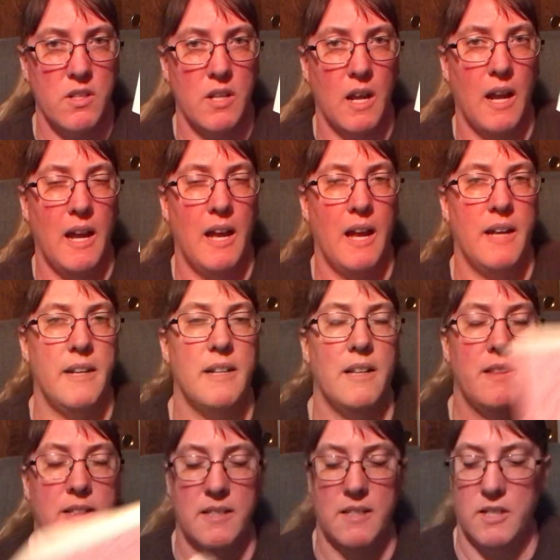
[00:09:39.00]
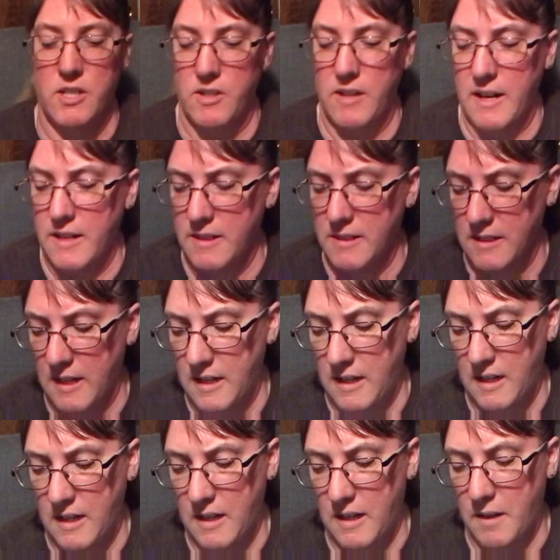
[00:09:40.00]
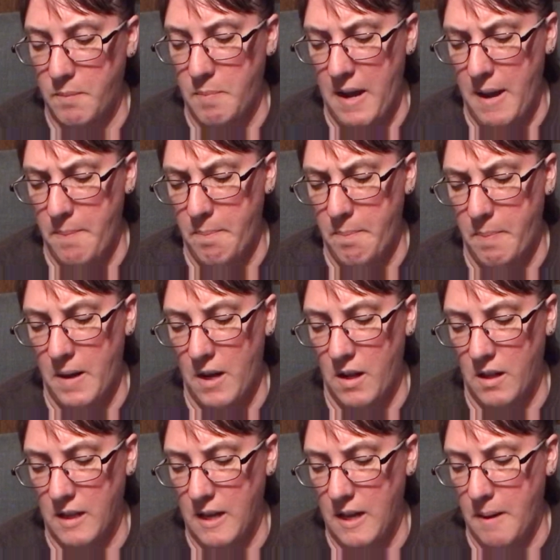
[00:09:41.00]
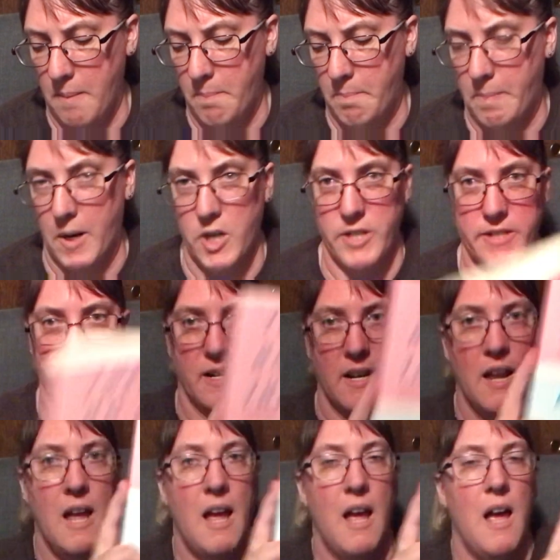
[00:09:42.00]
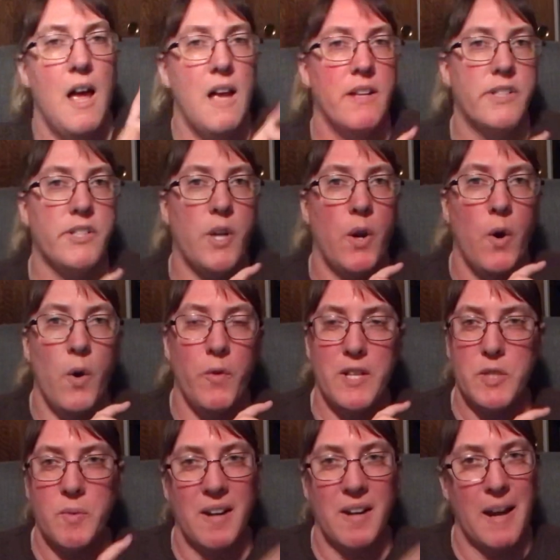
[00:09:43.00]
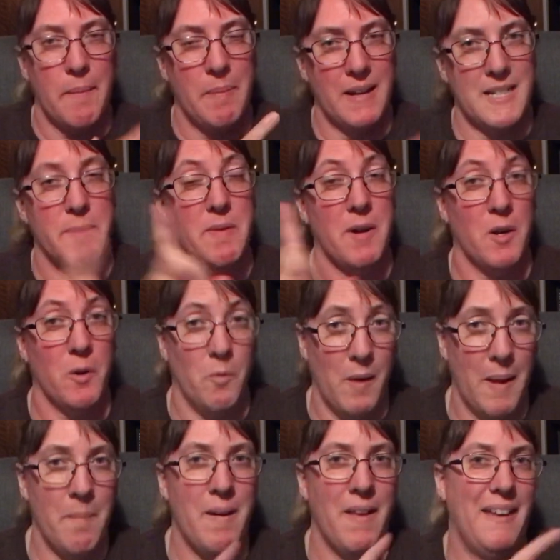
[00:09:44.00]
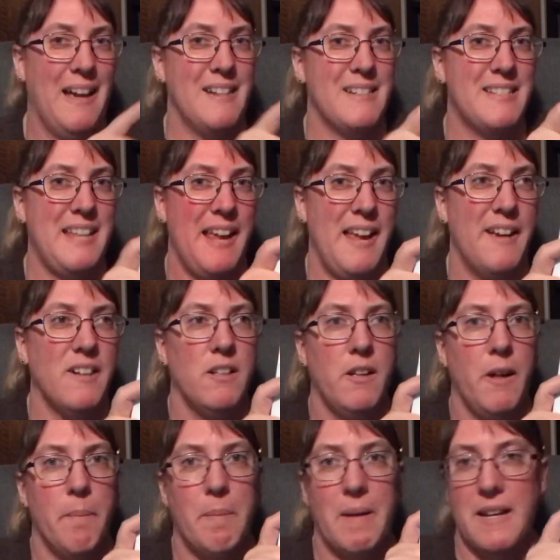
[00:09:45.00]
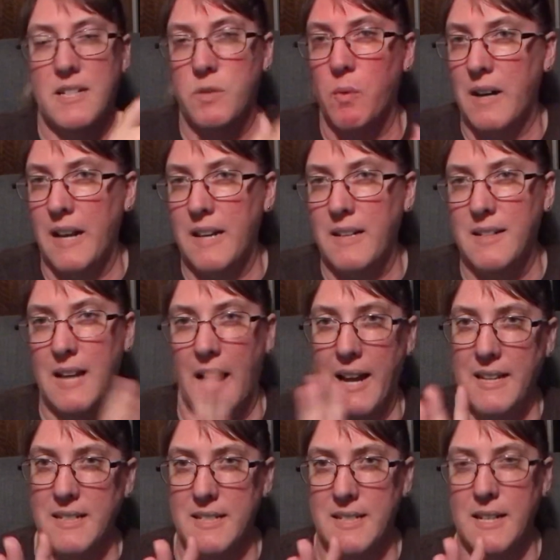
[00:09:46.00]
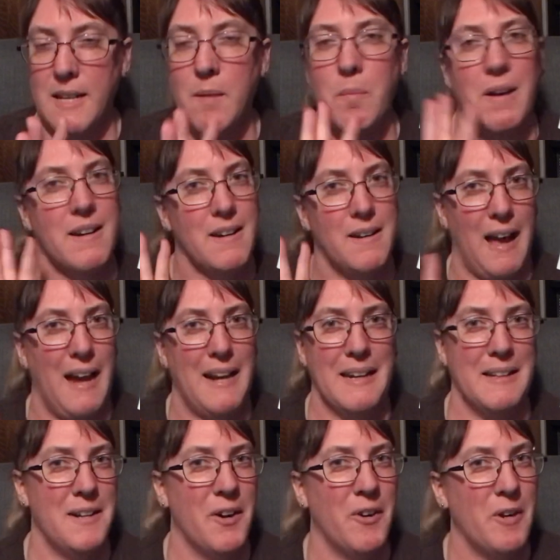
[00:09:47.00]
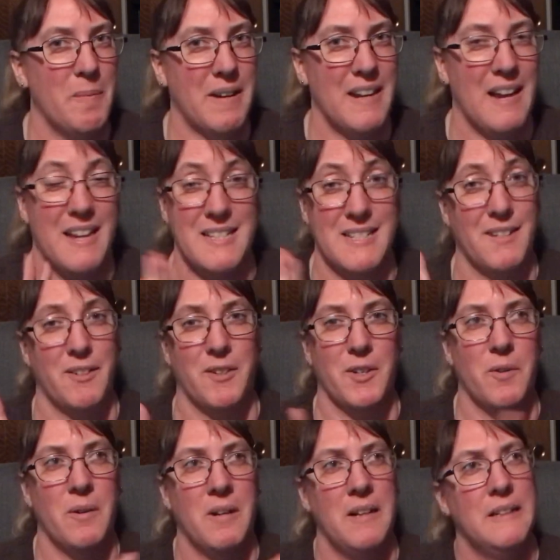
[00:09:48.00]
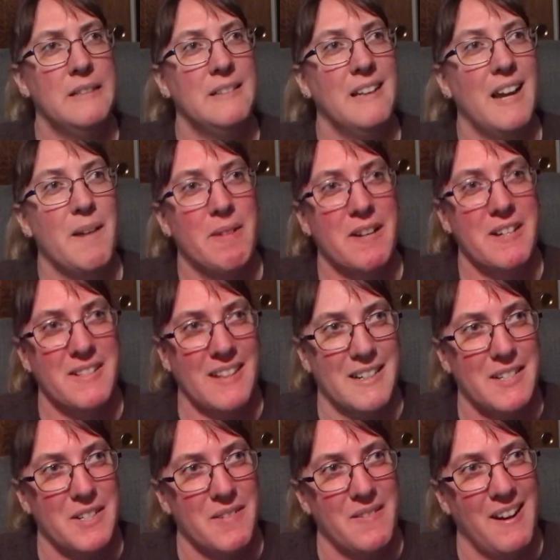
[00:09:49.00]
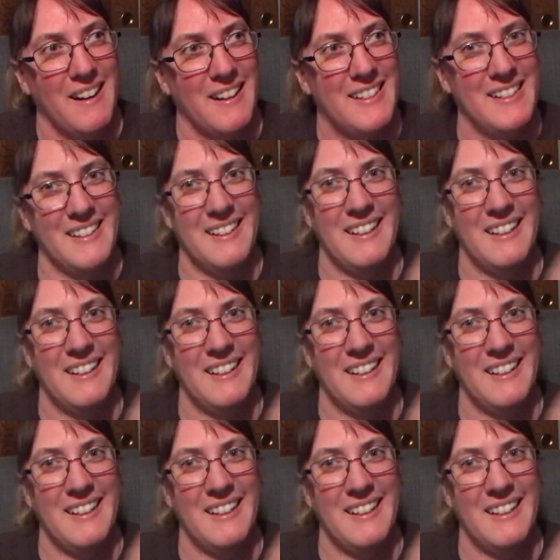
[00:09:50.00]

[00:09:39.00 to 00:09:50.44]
And this is translated by Polly Barton. So this one I picked up on a whim on that sale, but it's one I'd kind of seen, but I didn't know anybody. I still don't know anybody's actually read it.